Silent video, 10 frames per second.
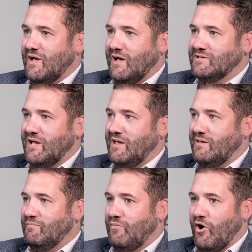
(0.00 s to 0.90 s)
as a
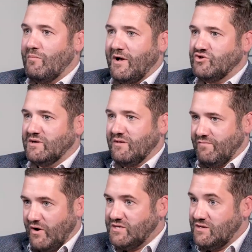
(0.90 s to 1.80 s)
biometric
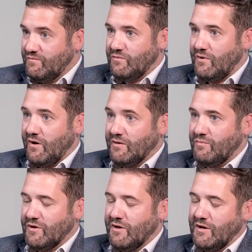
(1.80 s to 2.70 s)
device, if you like,
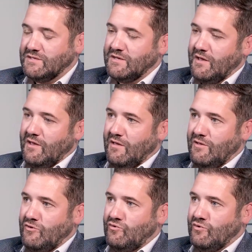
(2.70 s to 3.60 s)
because
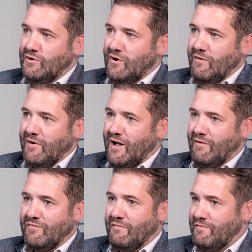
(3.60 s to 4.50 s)
you can either
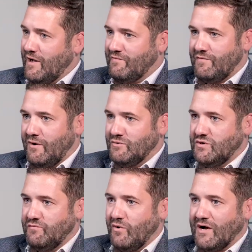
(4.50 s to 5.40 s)
have a fast flow. So
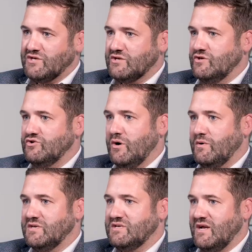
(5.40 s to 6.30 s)
if your access control is
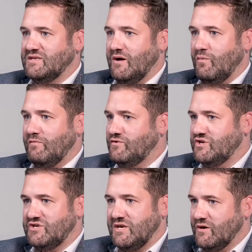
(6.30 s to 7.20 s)
to set up with
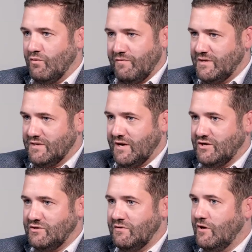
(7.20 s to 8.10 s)
just single authentication,